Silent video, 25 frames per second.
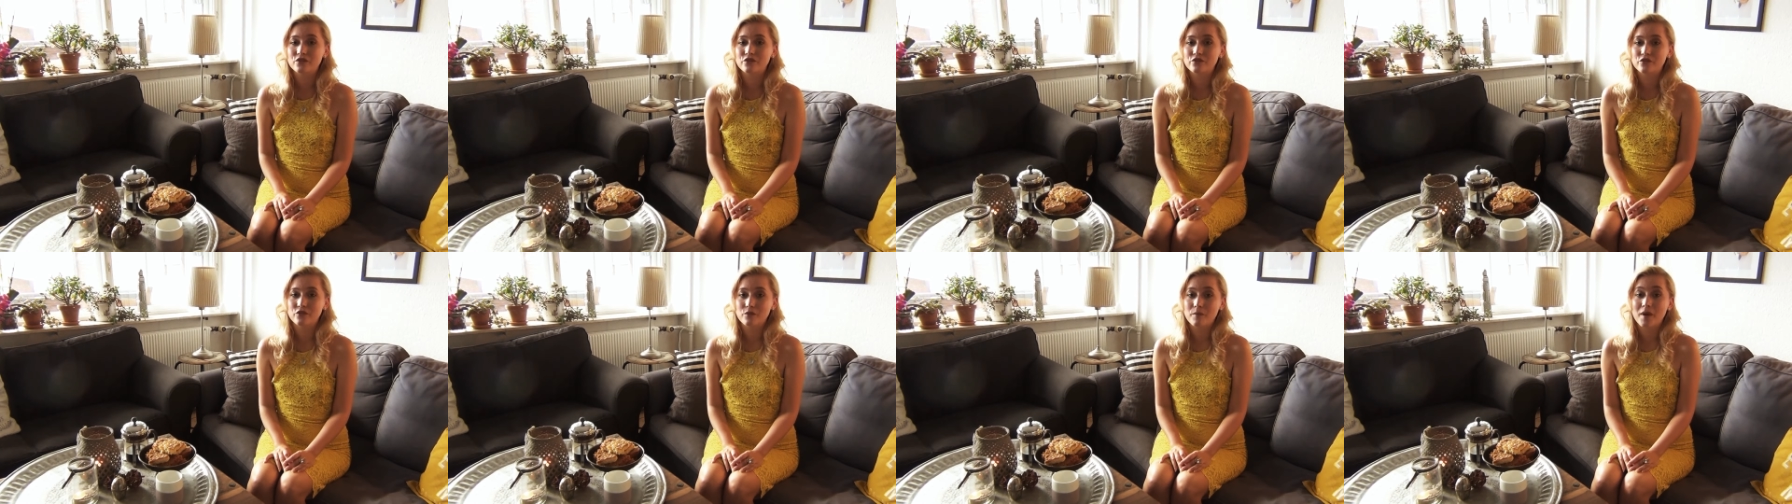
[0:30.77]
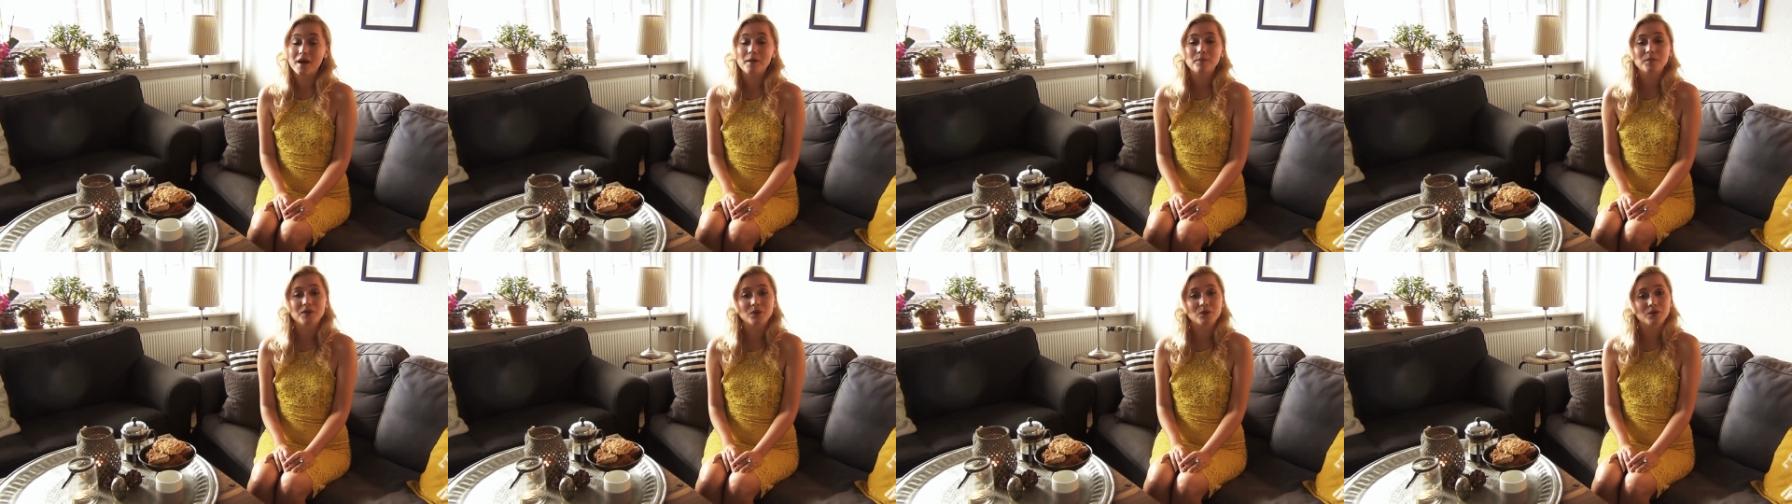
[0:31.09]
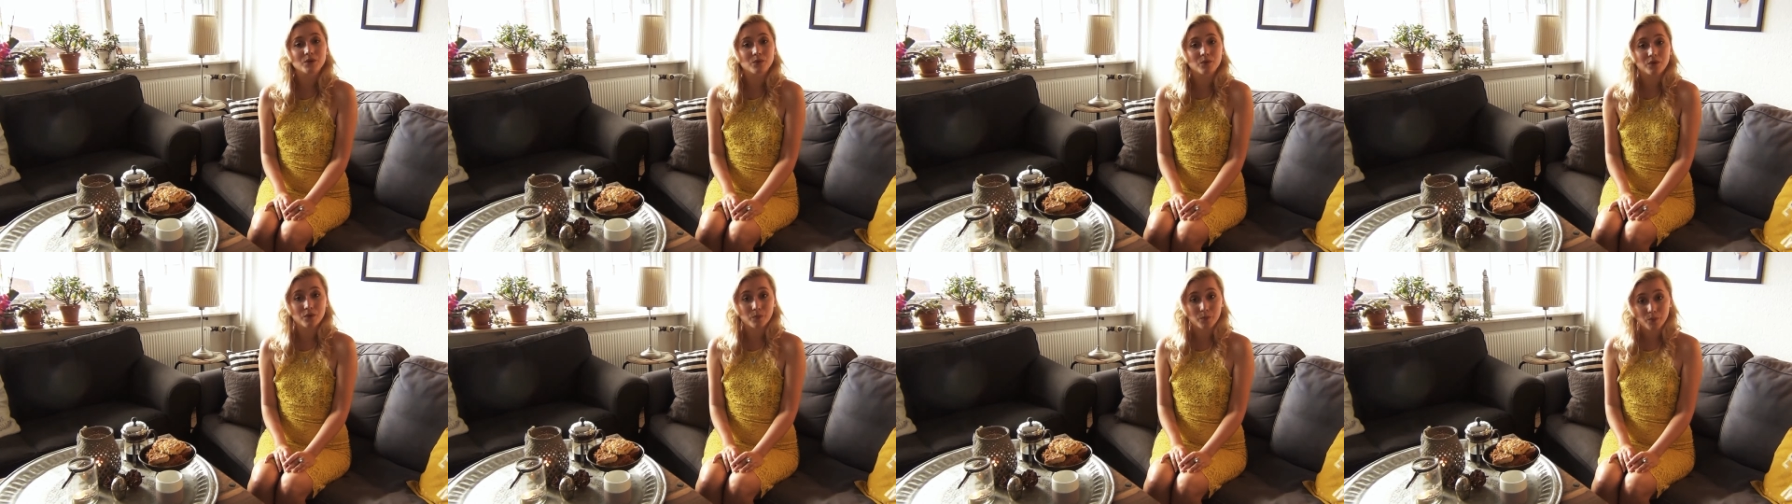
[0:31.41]
For my
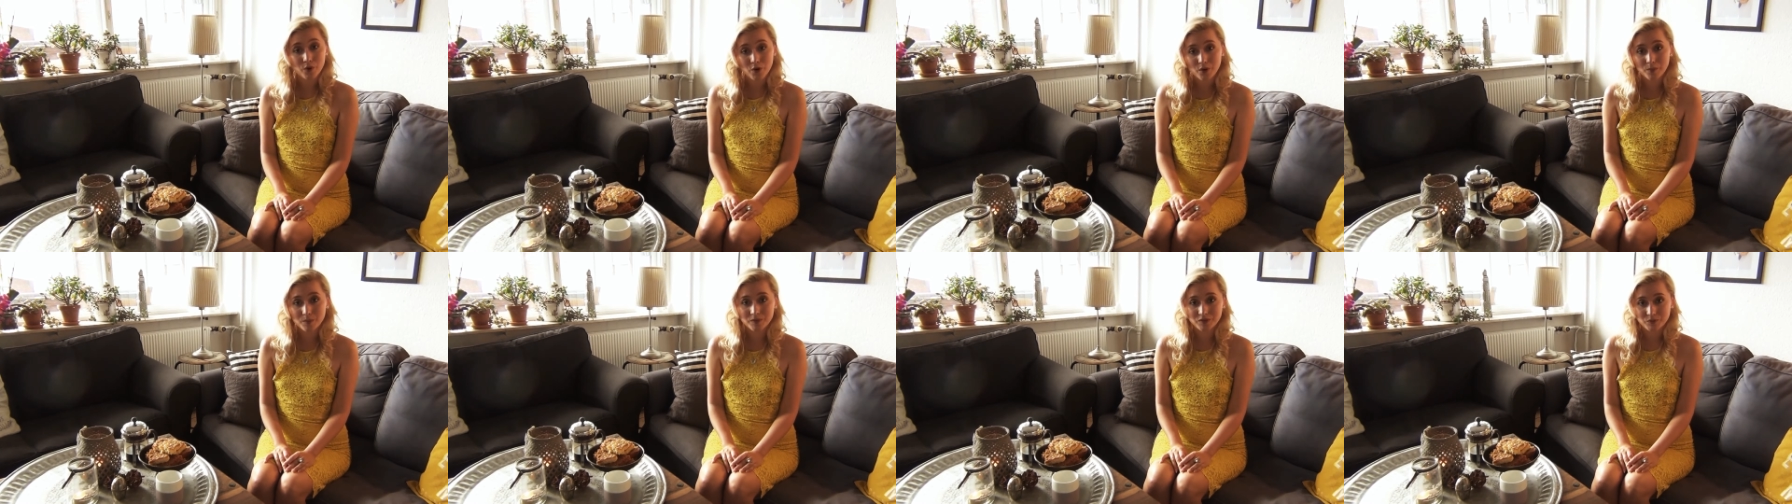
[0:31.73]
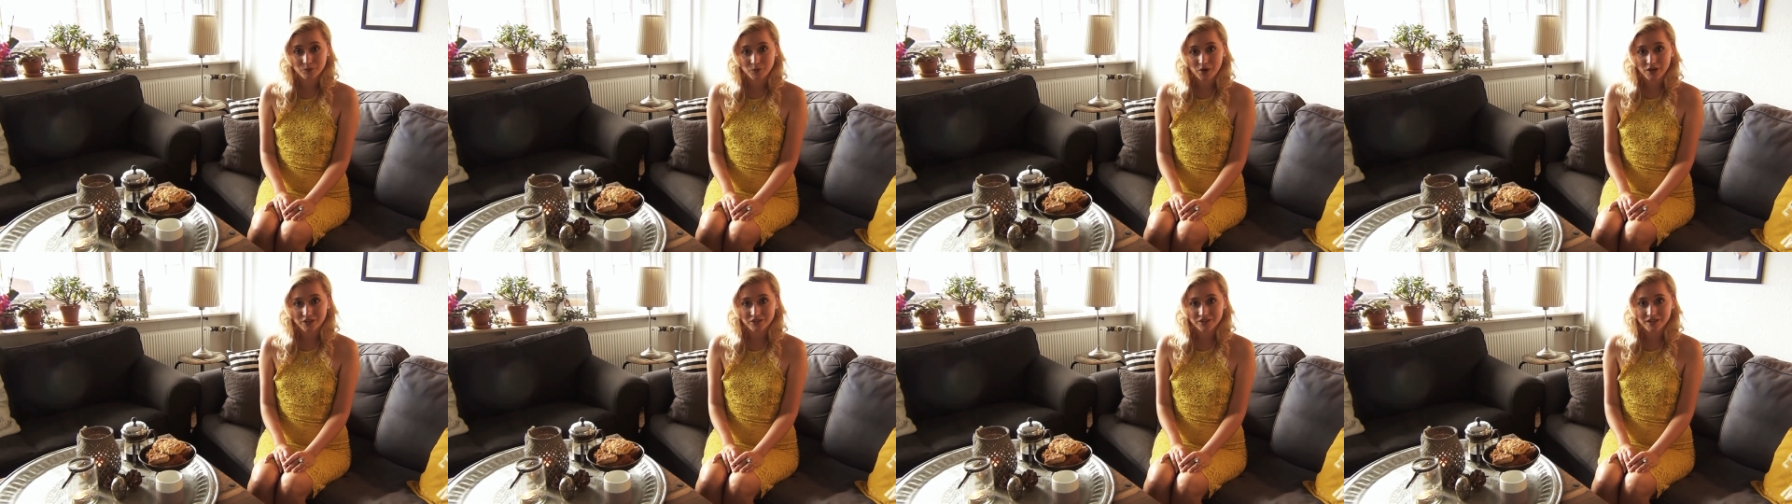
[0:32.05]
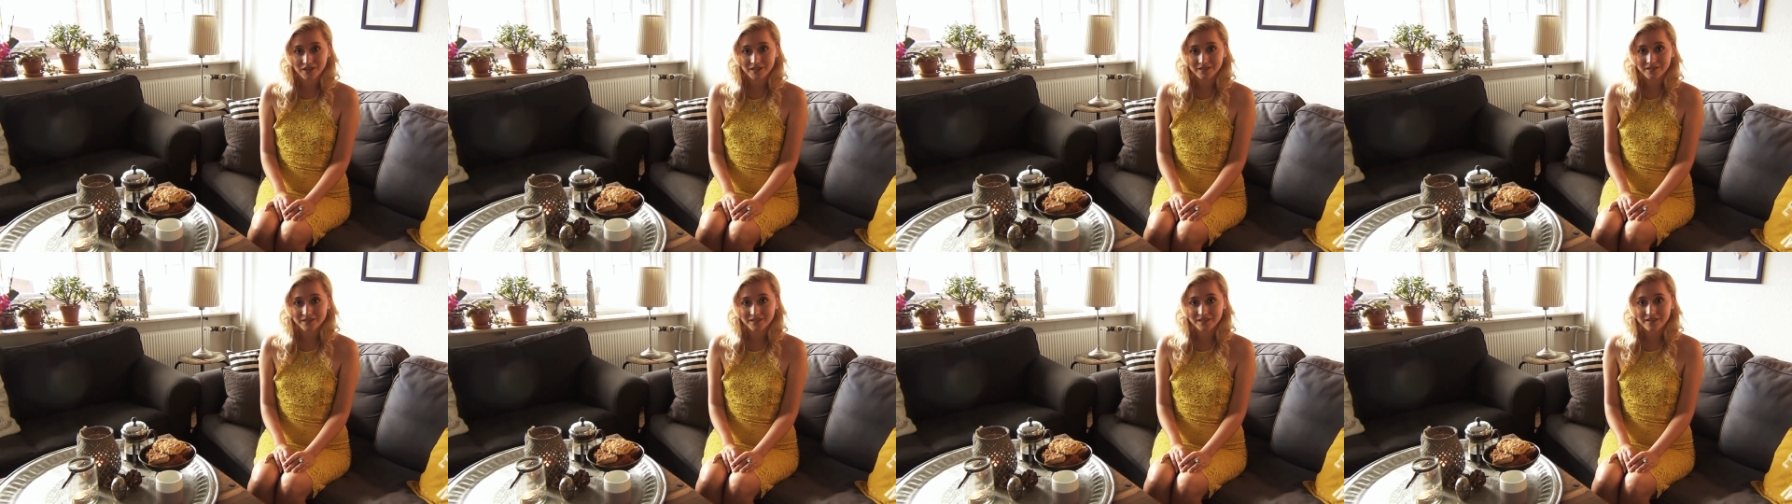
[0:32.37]
Beauty with a Purpose
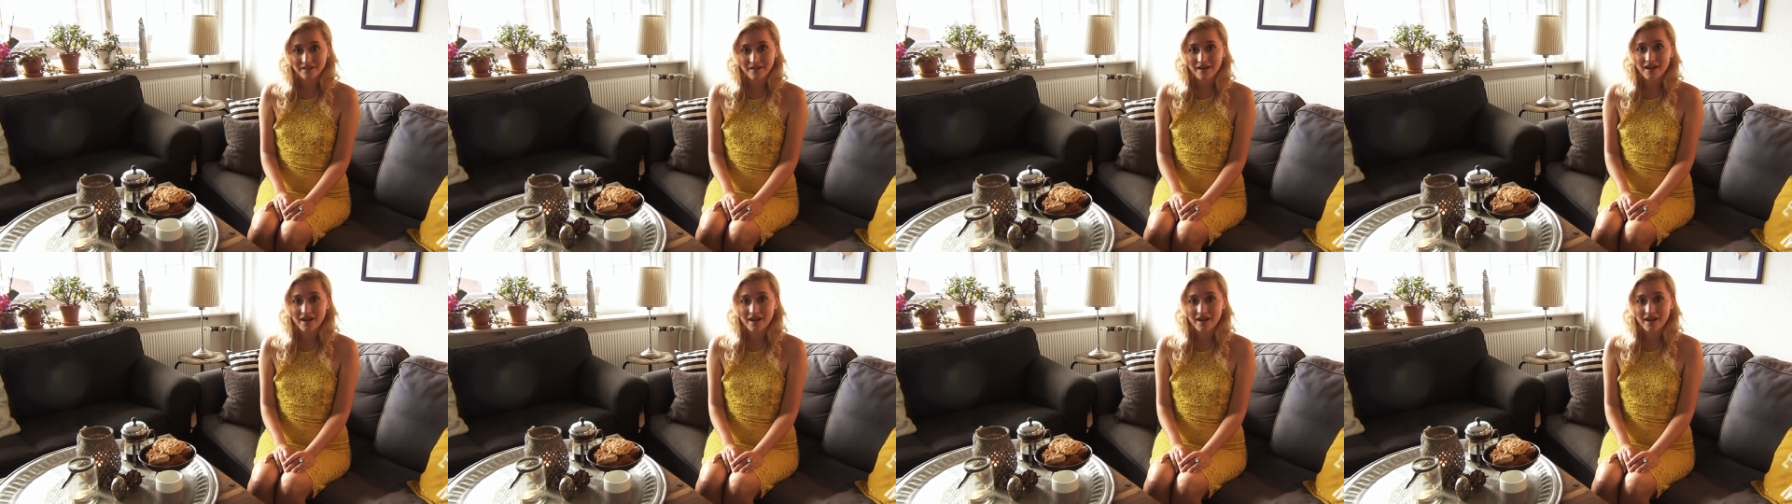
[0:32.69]
project,